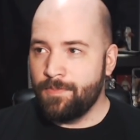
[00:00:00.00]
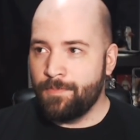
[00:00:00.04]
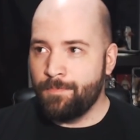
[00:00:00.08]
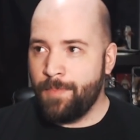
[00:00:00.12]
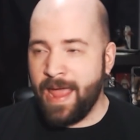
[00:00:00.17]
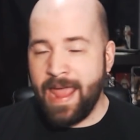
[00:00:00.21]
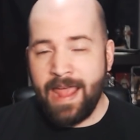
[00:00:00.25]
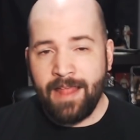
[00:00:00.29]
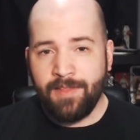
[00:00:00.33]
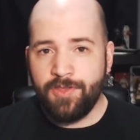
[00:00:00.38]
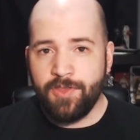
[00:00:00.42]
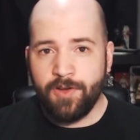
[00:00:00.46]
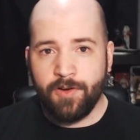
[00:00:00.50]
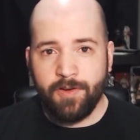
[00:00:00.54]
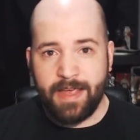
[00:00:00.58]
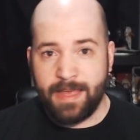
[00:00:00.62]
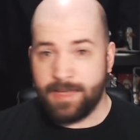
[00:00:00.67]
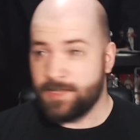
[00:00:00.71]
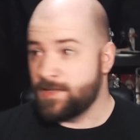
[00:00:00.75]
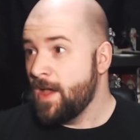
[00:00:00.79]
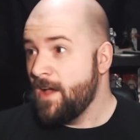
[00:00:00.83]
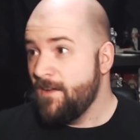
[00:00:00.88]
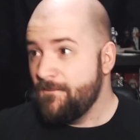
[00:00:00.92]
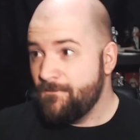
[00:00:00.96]
Panther
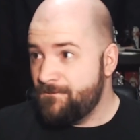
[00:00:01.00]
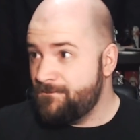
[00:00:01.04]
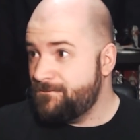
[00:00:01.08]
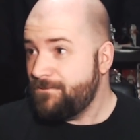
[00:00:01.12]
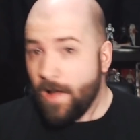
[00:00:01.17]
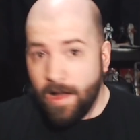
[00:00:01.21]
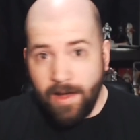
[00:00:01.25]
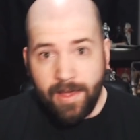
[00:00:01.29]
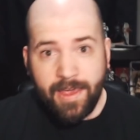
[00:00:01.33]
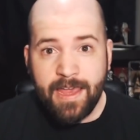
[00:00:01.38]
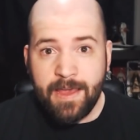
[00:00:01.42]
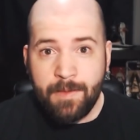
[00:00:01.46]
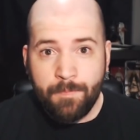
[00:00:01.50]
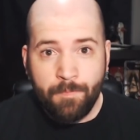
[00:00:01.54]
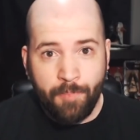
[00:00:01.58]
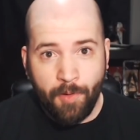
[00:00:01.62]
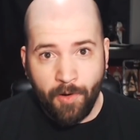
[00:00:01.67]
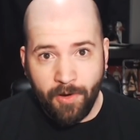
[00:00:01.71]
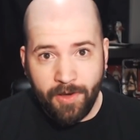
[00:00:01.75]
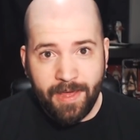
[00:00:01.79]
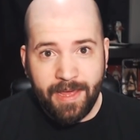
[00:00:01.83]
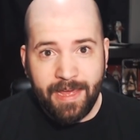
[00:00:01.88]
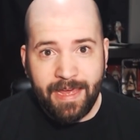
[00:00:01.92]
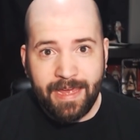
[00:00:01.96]
is fucking
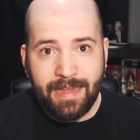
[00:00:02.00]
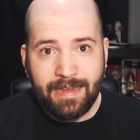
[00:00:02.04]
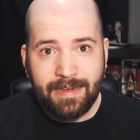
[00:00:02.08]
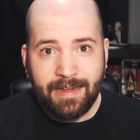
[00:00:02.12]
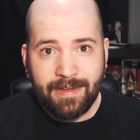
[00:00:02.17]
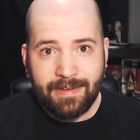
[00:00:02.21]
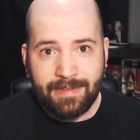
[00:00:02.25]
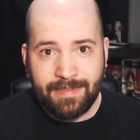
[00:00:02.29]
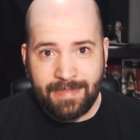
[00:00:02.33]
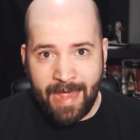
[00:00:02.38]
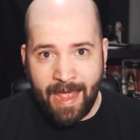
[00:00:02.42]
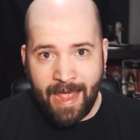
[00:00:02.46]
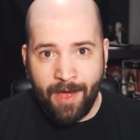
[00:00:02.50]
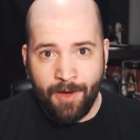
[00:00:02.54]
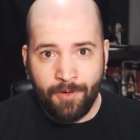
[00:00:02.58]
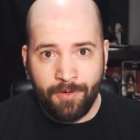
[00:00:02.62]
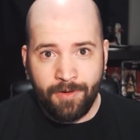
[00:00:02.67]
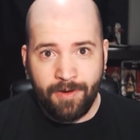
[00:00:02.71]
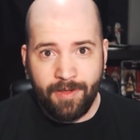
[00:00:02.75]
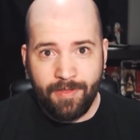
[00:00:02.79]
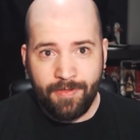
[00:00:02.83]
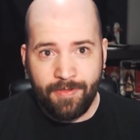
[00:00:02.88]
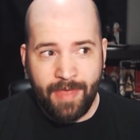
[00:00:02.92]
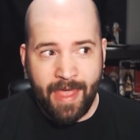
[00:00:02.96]
booking it
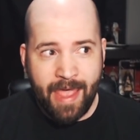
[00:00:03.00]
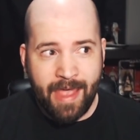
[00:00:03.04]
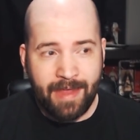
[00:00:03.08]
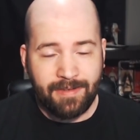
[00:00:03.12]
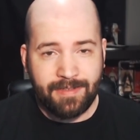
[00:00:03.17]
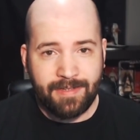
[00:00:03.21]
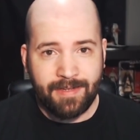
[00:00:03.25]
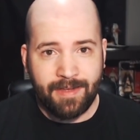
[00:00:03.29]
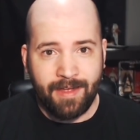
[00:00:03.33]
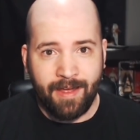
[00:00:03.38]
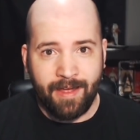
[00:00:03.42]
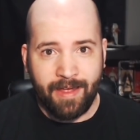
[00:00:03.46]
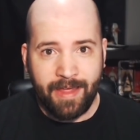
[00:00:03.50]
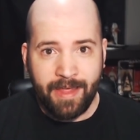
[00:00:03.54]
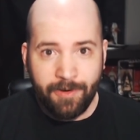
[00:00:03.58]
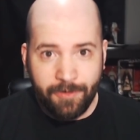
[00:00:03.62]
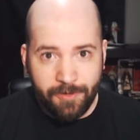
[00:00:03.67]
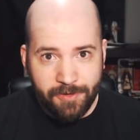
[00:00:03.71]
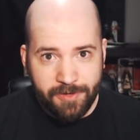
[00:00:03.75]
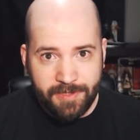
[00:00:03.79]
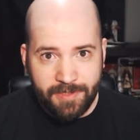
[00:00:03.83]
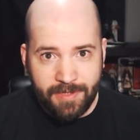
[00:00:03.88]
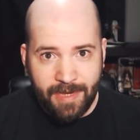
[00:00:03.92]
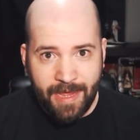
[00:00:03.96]
down that
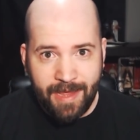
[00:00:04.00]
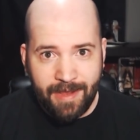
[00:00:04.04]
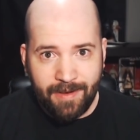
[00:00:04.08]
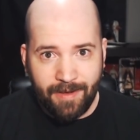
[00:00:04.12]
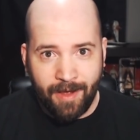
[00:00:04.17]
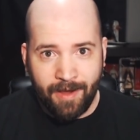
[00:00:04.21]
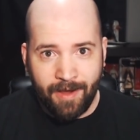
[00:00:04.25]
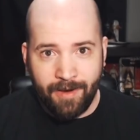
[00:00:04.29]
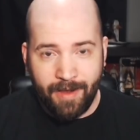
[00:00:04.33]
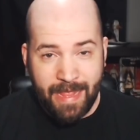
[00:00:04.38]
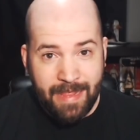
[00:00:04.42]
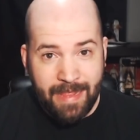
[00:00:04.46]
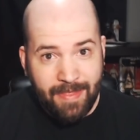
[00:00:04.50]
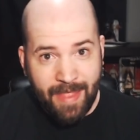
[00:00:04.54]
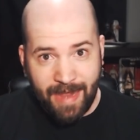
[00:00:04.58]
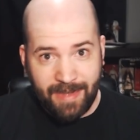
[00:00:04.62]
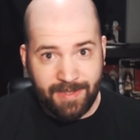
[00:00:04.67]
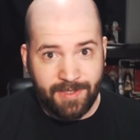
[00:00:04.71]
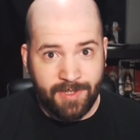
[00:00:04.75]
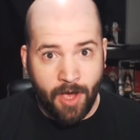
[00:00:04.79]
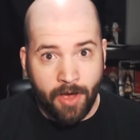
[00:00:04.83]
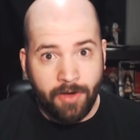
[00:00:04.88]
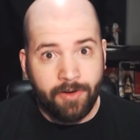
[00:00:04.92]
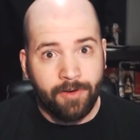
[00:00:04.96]
interstate in
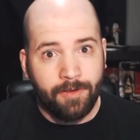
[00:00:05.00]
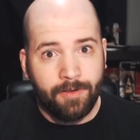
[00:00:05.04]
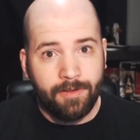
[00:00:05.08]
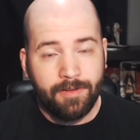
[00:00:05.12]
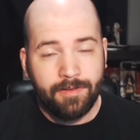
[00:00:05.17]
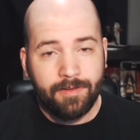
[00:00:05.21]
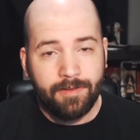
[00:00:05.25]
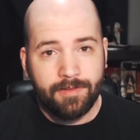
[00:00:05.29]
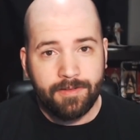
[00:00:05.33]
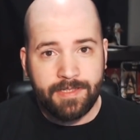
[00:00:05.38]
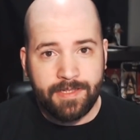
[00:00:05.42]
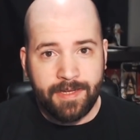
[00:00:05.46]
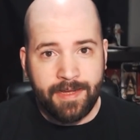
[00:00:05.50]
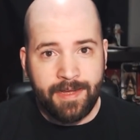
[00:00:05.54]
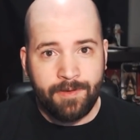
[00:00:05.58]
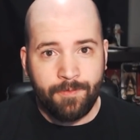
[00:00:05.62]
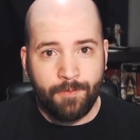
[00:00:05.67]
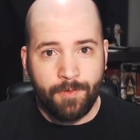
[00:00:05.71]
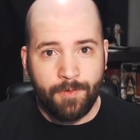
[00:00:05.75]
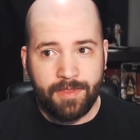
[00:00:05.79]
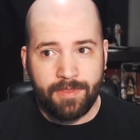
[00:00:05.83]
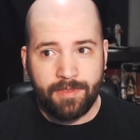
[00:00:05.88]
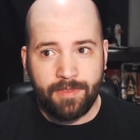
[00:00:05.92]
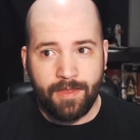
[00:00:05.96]
that tunnel scene
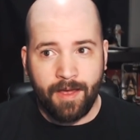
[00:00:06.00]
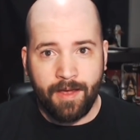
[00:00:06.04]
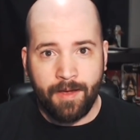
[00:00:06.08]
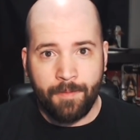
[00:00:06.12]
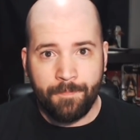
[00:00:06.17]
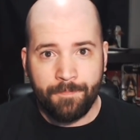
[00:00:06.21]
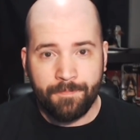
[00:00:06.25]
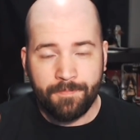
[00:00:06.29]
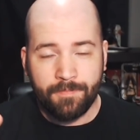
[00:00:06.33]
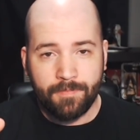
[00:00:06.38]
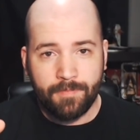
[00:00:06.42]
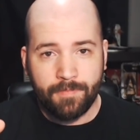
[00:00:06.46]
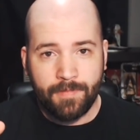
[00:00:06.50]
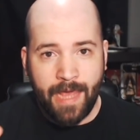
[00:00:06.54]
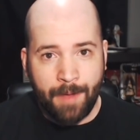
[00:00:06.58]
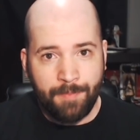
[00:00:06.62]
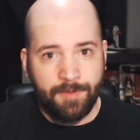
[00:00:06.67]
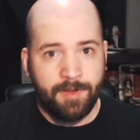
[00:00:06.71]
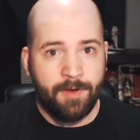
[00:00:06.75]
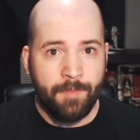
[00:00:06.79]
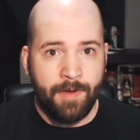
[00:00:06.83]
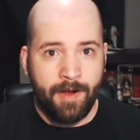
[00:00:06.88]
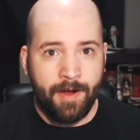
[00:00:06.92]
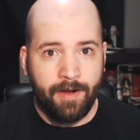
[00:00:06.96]
with
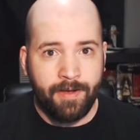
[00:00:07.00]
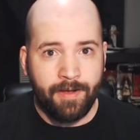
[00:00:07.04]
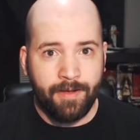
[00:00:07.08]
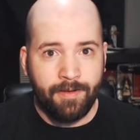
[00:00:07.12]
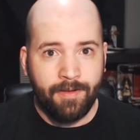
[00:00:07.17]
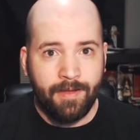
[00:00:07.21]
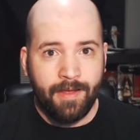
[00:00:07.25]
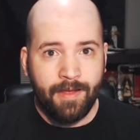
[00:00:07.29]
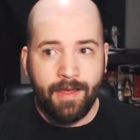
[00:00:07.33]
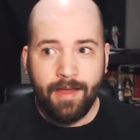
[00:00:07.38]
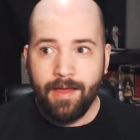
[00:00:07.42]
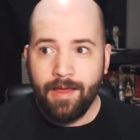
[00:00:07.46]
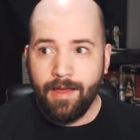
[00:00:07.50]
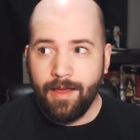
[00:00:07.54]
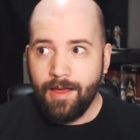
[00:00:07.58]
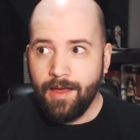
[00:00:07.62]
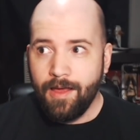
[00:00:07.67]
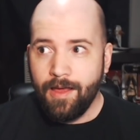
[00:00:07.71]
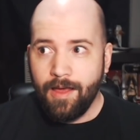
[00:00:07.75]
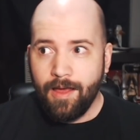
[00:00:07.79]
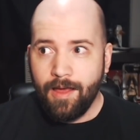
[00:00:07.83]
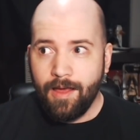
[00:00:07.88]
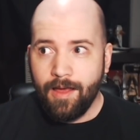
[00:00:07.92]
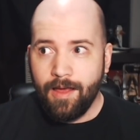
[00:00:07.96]
Captain America?
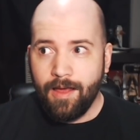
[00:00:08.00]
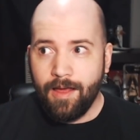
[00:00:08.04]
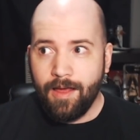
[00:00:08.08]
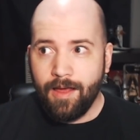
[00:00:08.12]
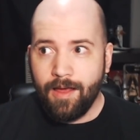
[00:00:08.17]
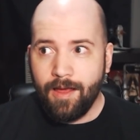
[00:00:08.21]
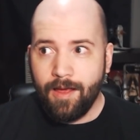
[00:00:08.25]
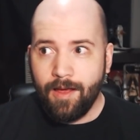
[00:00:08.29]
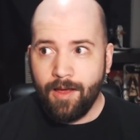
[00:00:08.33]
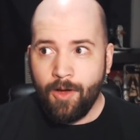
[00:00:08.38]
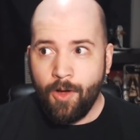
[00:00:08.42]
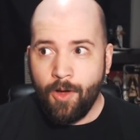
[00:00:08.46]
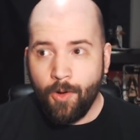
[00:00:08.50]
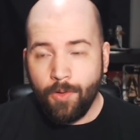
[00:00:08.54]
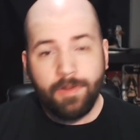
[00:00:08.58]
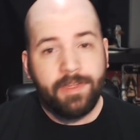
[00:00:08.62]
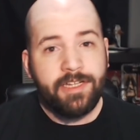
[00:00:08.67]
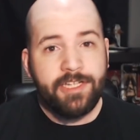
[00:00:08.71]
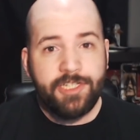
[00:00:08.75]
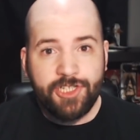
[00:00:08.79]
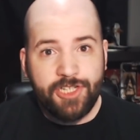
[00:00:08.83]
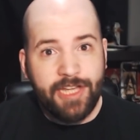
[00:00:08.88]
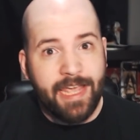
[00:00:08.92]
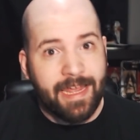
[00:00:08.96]
Holy
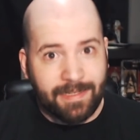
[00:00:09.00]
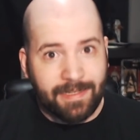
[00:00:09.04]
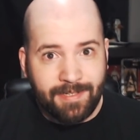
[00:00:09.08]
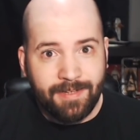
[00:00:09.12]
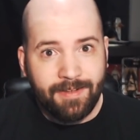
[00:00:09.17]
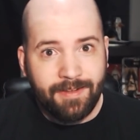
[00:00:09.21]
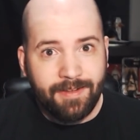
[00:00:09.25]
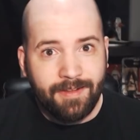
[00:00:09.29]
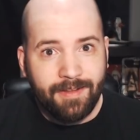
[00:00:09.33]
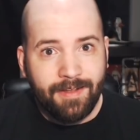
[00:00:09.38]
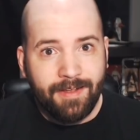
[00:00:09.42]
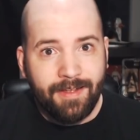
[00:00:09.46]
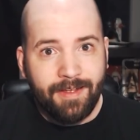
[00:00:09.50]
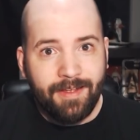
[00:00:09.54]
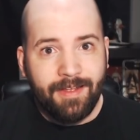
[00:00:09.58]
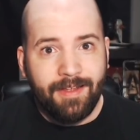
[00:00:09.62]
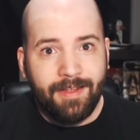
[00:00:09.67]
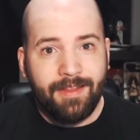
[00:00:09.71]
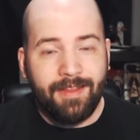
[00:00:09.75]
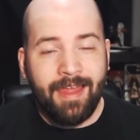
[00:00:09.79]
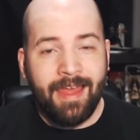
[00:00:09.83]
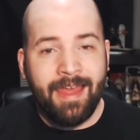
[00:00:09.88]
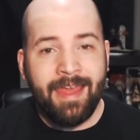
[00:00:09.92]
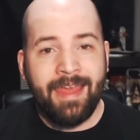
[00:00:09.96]
shit.
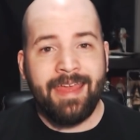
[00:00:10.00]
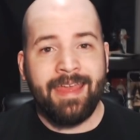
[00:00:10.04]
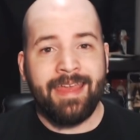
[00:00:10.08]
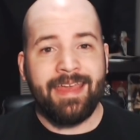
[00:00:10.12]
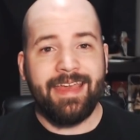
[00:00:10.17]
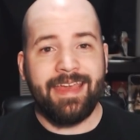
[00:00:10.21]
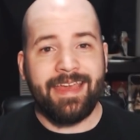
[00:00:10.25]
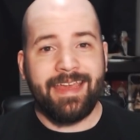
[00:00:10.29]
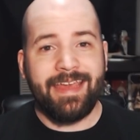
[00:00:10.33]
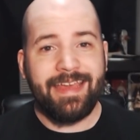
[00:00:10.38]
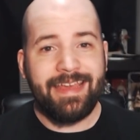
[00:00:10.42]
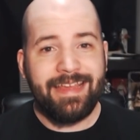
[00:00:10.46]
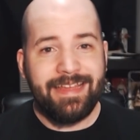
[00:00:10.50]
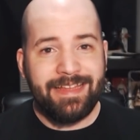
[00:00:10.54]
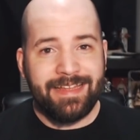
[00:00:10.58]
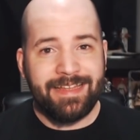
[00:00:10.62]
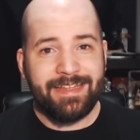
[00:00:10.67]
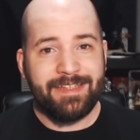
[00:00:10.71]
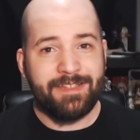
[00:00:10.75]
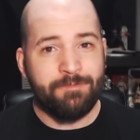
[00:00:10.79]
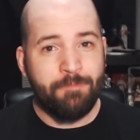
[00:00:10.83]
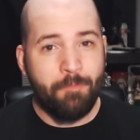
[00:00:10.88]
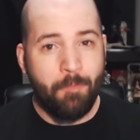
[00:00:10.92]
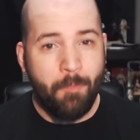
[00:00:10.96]
He
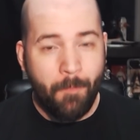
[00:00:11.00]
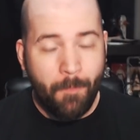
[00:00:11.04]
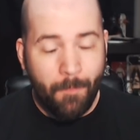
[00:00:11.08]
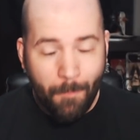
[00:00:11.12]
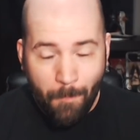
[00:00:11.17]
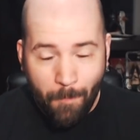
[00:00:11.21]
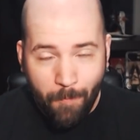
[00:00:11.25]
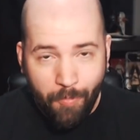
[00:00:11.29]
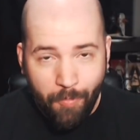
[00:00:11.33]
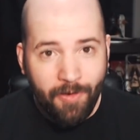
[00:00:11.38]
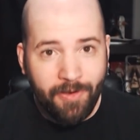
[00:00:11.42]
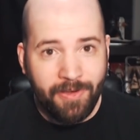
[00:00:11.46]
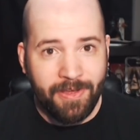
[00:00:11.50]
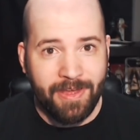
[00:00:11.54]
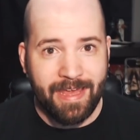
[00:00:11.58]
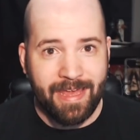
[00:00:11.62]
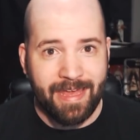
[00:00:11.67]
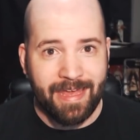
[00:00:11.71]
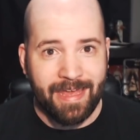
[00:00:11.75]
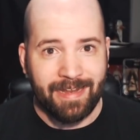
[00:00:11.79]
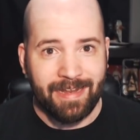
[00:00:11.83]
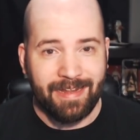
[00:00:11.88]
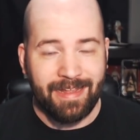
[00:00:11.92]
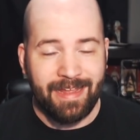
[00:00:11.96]
is booking
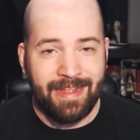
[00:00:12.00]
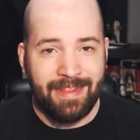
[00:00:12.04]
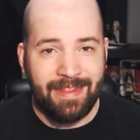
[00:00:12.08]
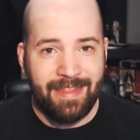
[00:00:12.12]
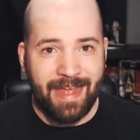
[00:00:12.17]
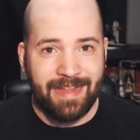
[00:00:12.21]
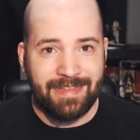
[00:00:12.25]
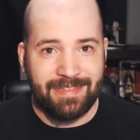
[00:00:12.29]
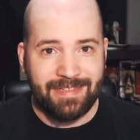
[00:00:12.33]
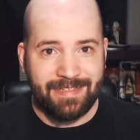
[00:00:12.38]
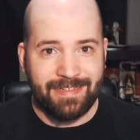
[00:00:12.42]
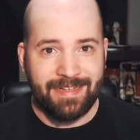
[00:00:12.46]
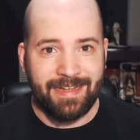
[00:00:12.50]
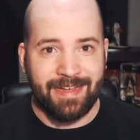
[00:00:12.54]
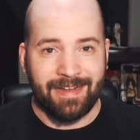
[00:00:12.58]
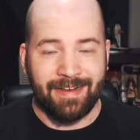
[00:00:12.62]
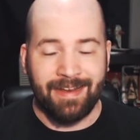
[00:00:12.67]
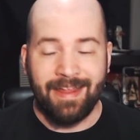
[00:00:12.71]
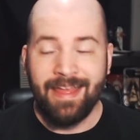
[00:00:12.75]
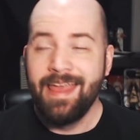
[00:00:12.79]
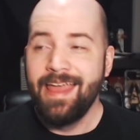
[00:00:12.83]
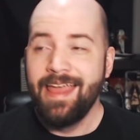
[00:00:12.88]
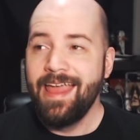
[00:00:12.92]
it in that scene.